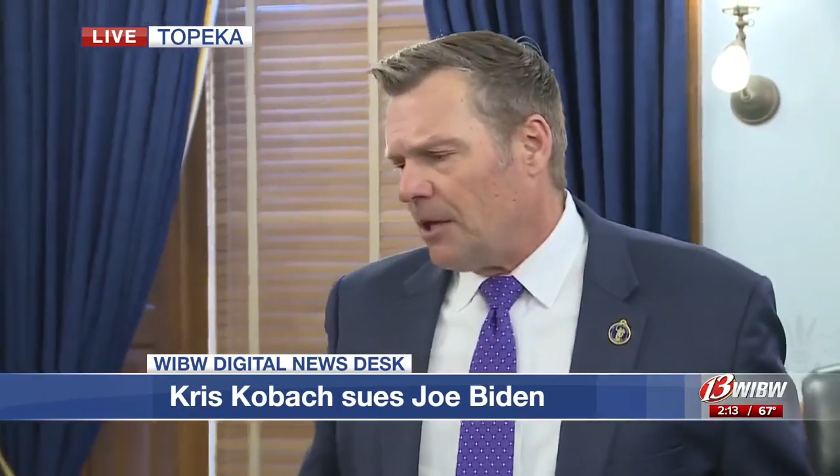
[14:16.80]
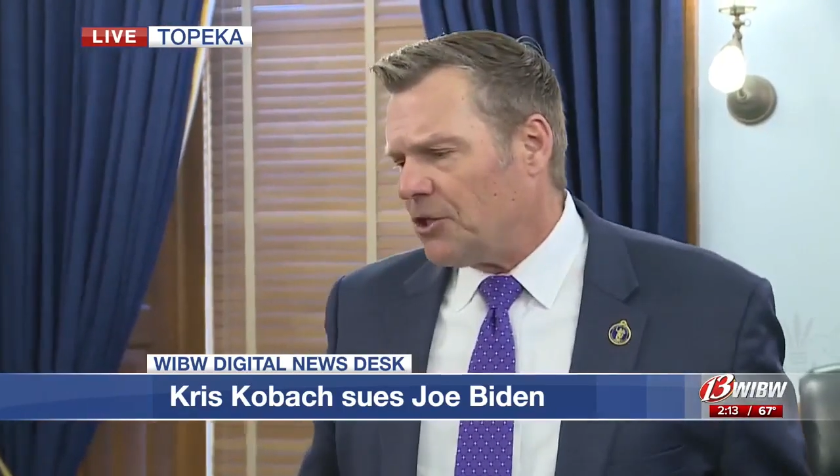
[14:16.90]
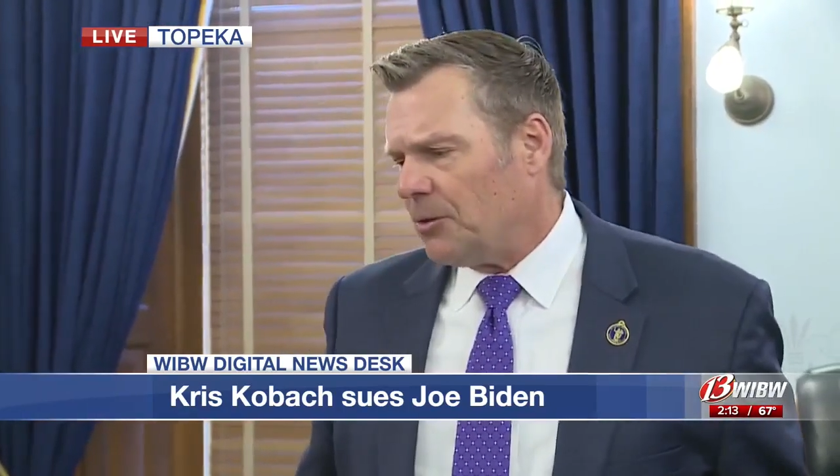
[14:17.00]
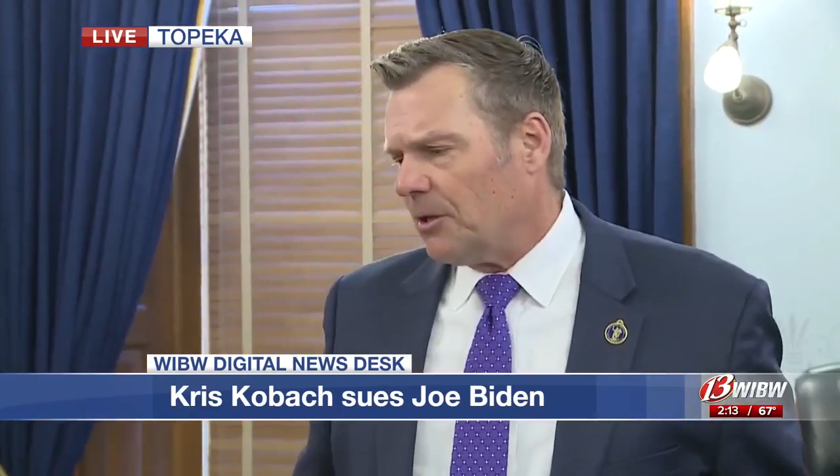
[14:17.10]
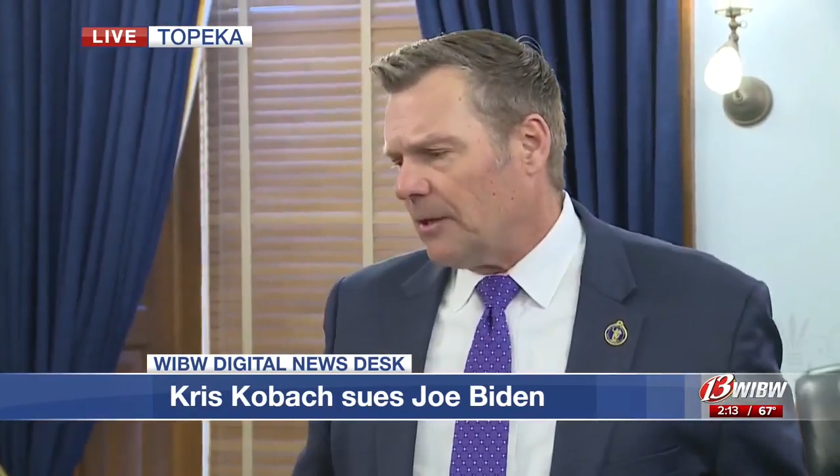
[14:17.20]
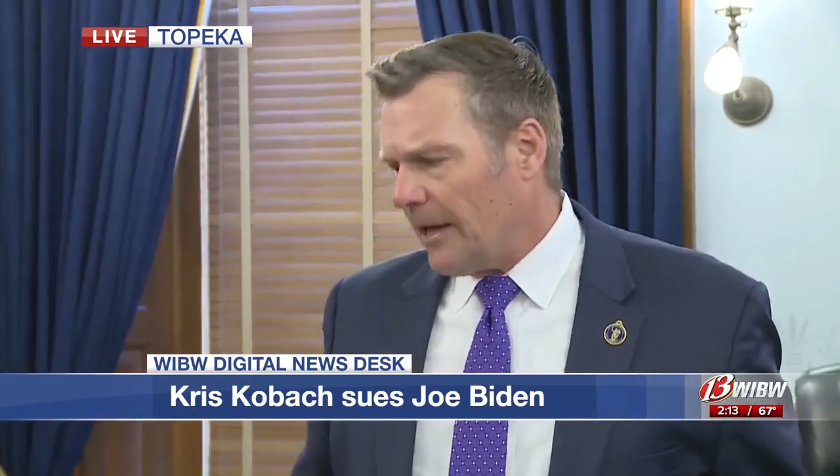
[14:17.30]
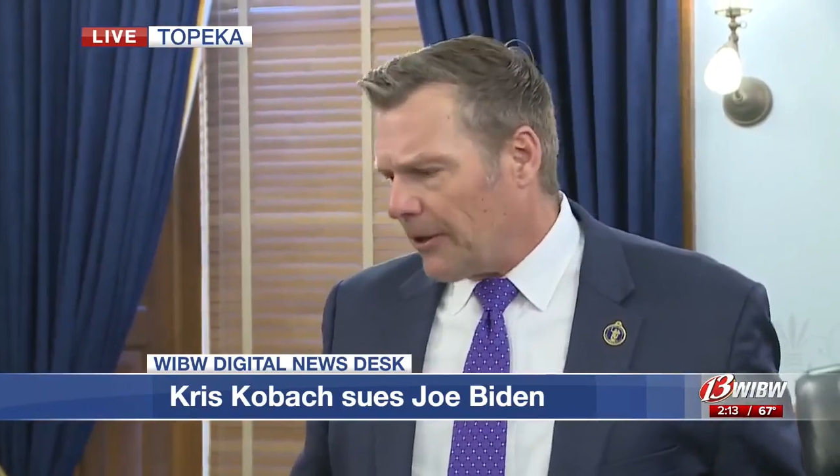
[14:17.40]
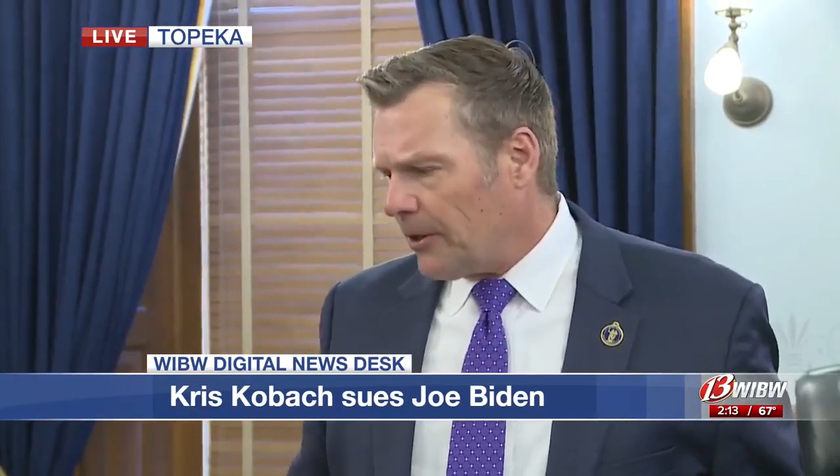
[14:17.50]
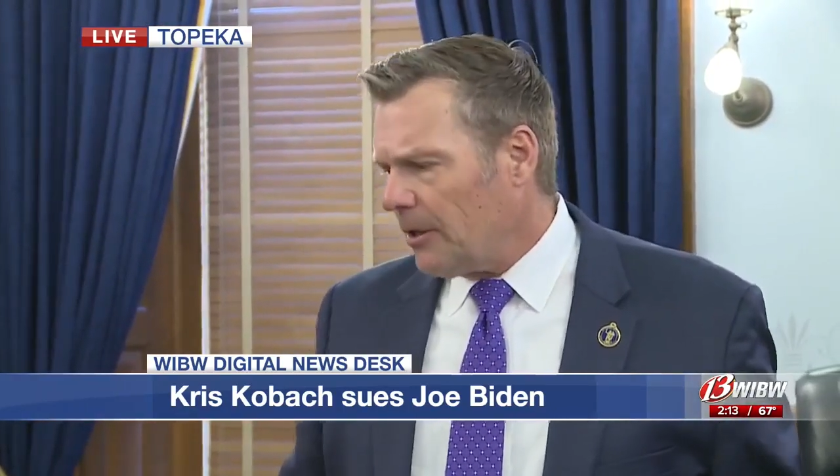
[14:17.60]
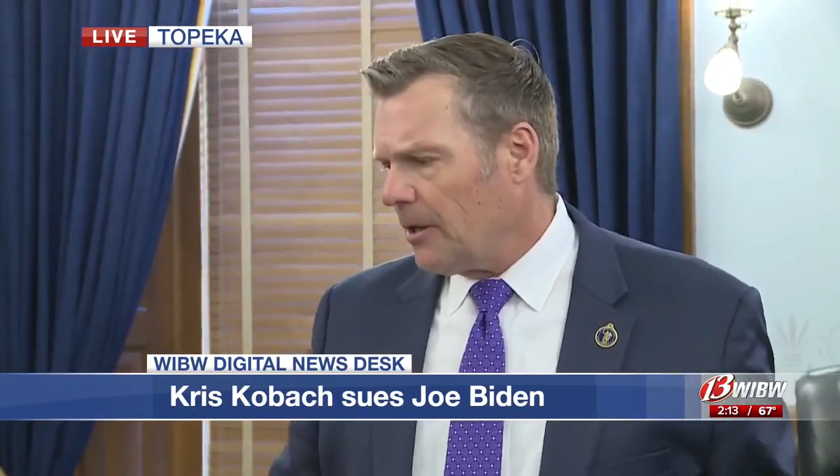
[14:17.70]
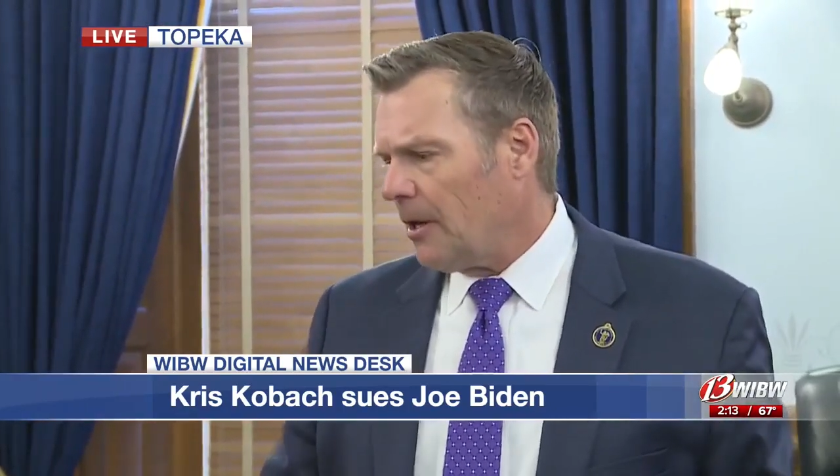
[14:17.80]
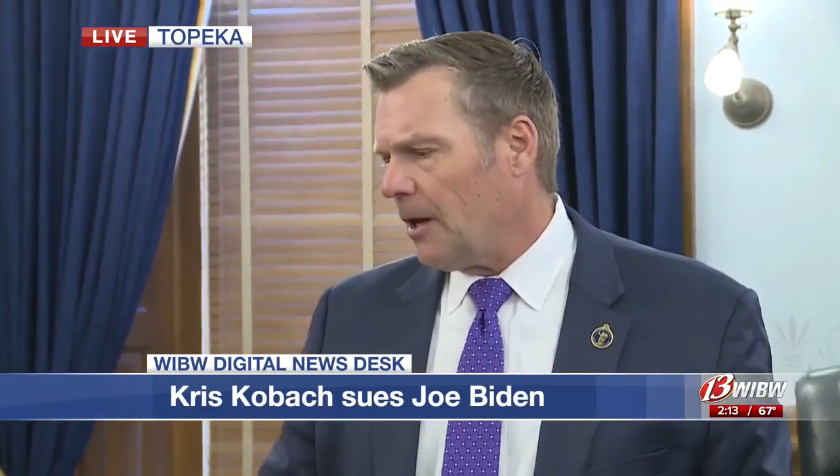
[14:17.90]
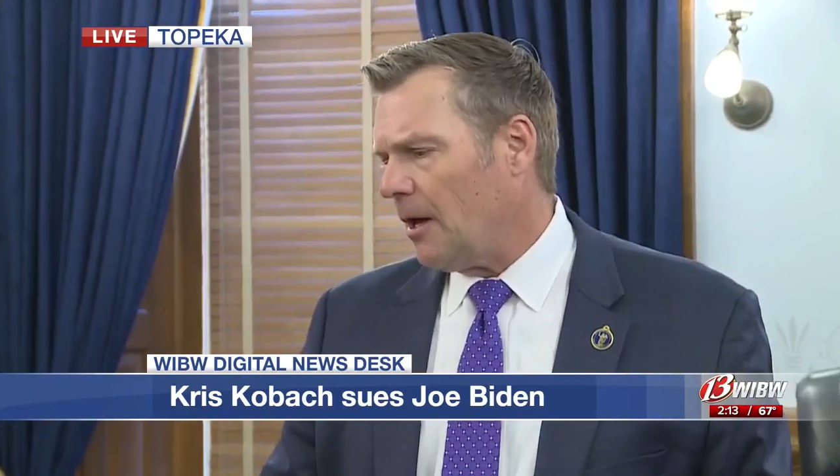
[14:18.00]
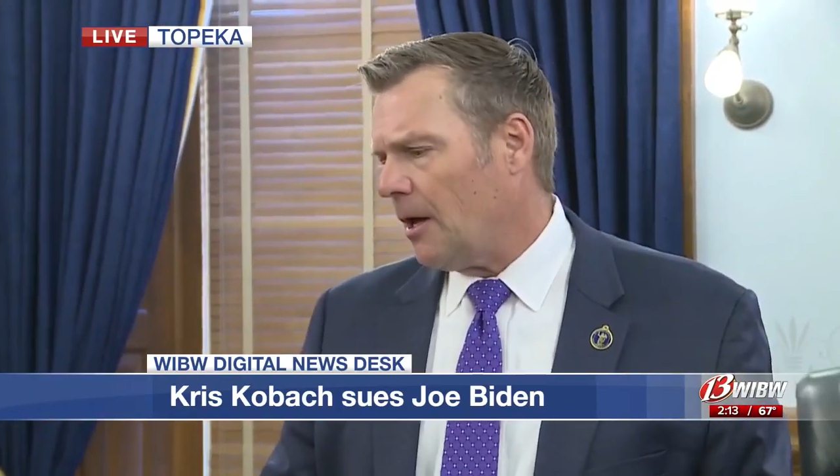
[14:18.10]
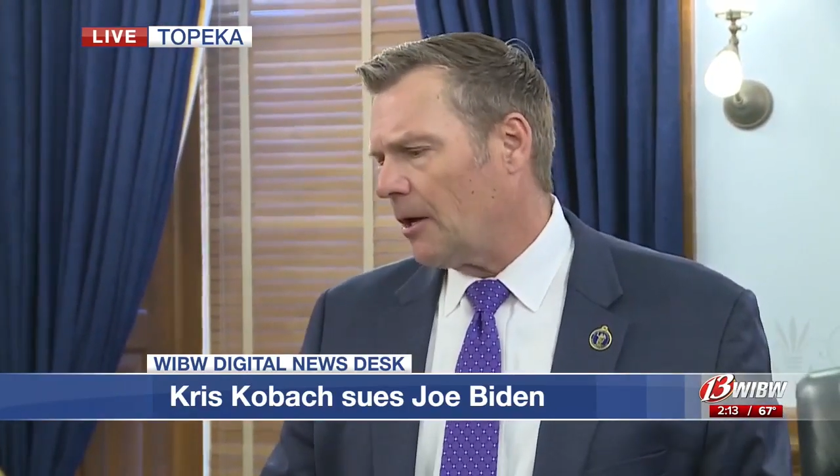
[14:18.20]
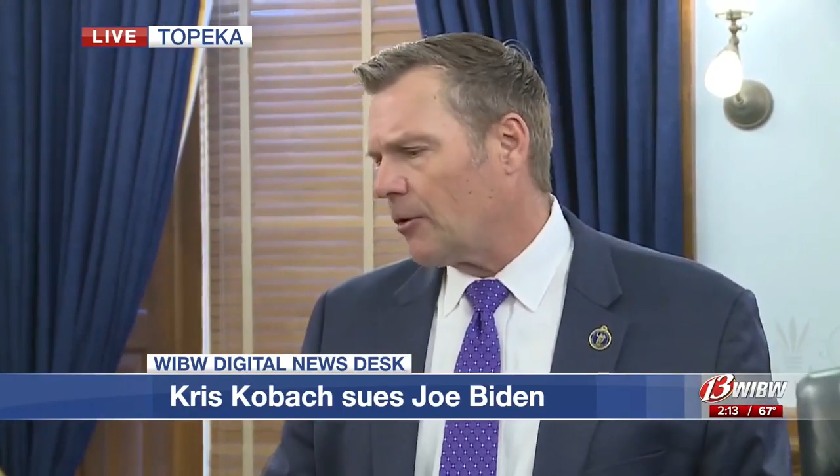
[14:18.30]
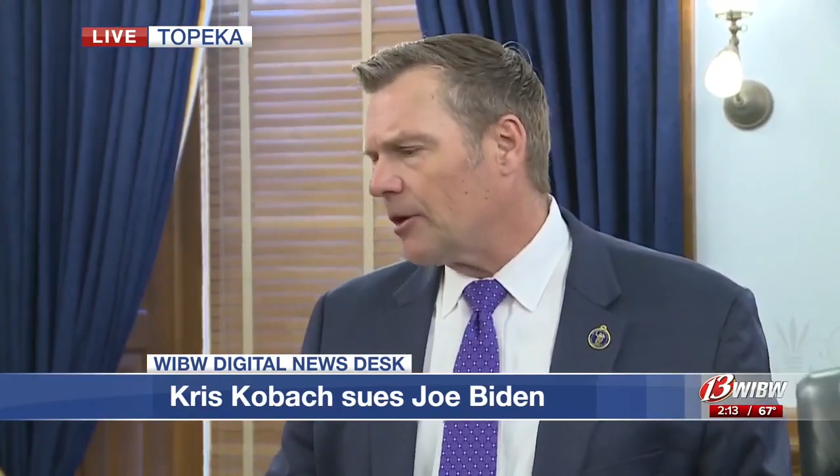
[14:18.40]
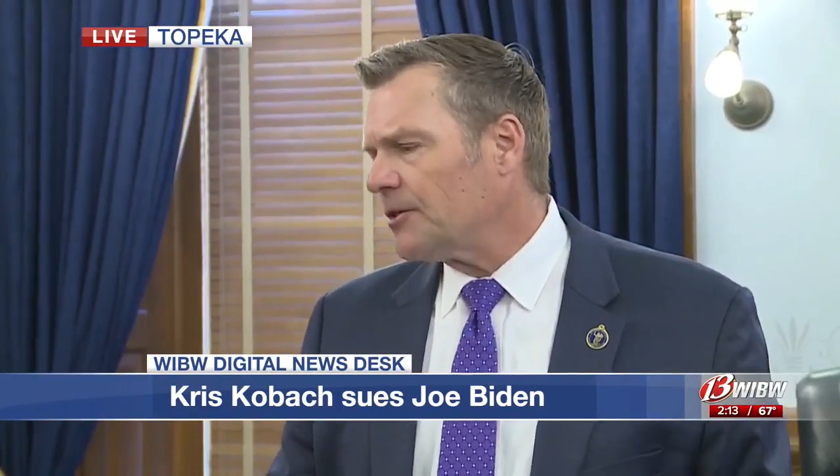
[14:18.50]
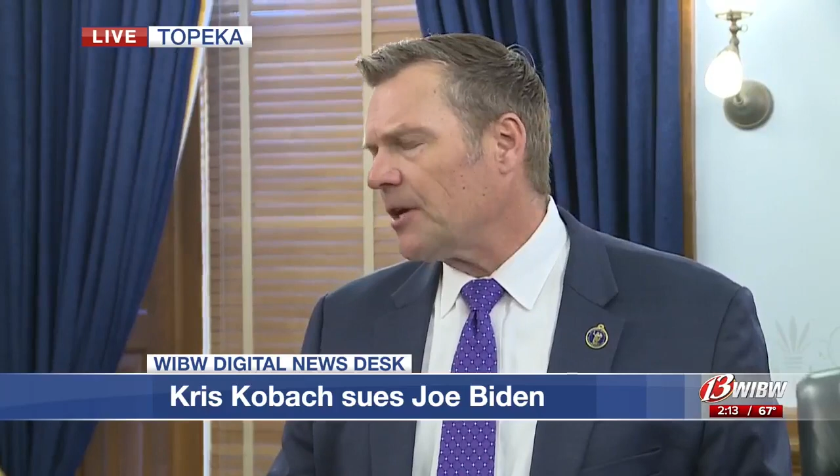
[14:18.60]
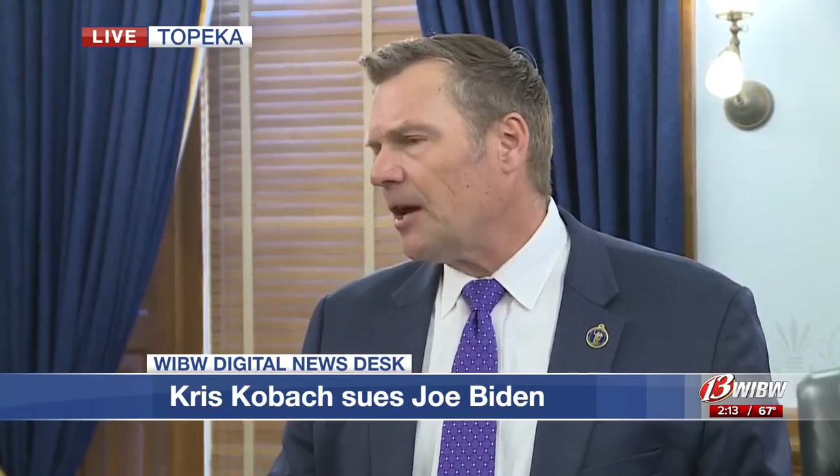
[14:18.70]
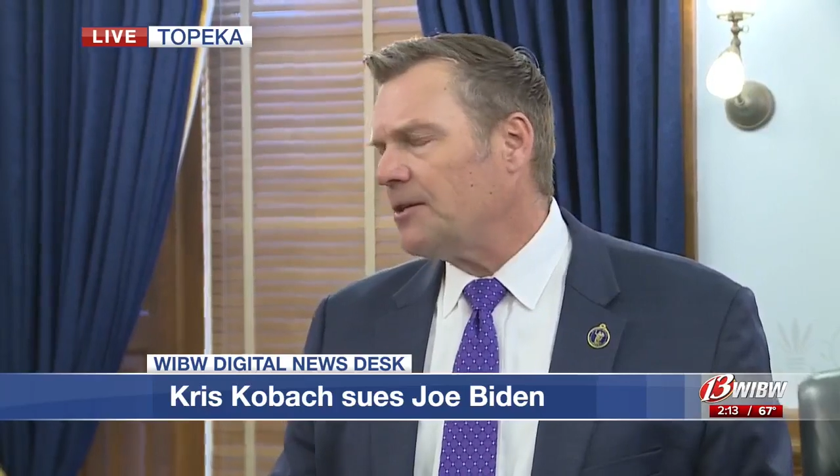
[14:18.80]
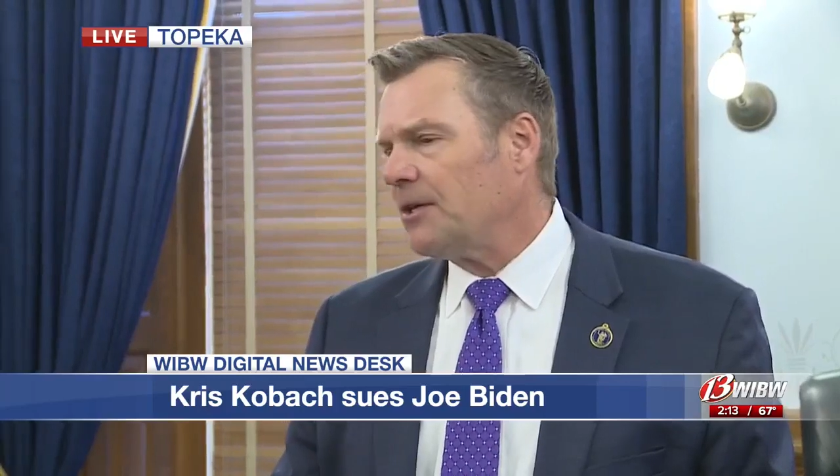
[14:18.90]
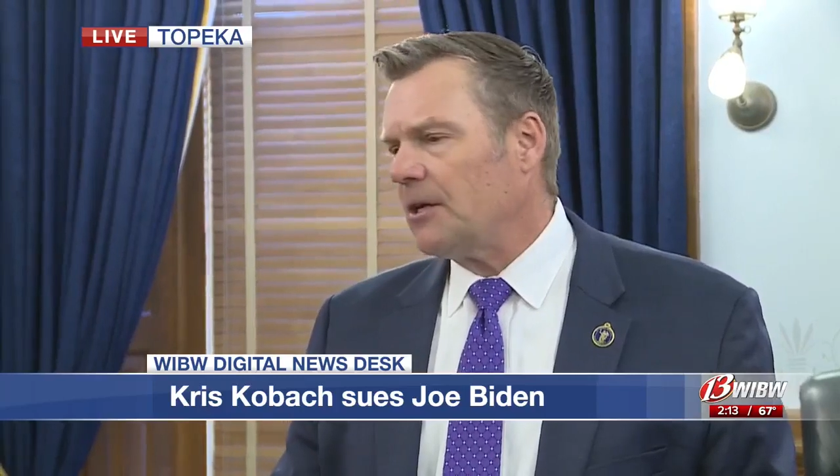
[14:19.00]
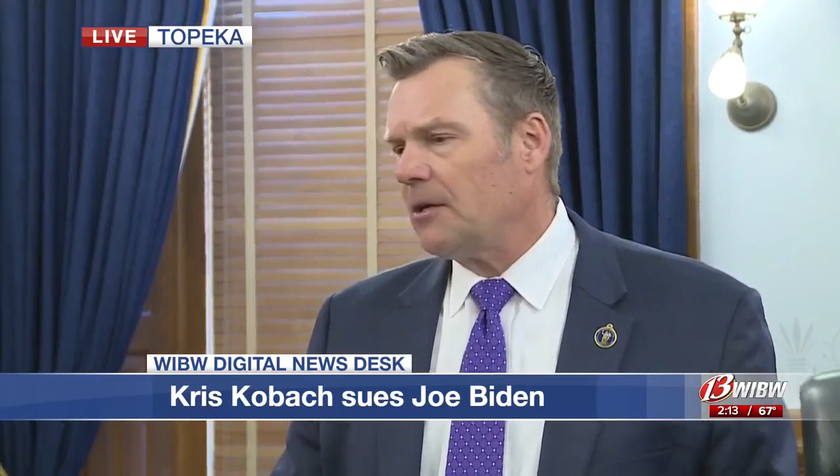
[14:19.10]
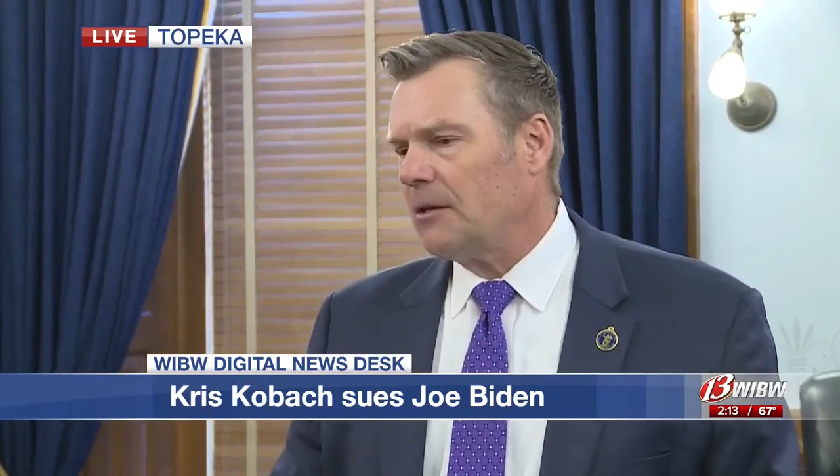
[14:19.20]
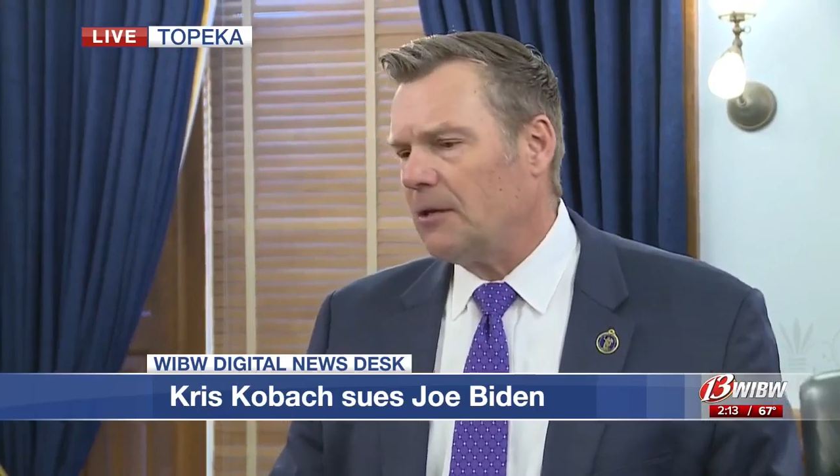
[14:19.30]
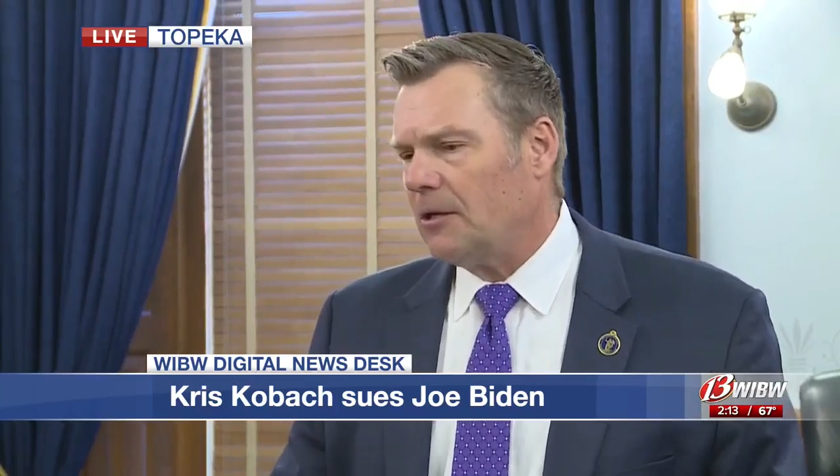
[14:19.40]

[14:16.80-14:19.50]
issued a letter criticizing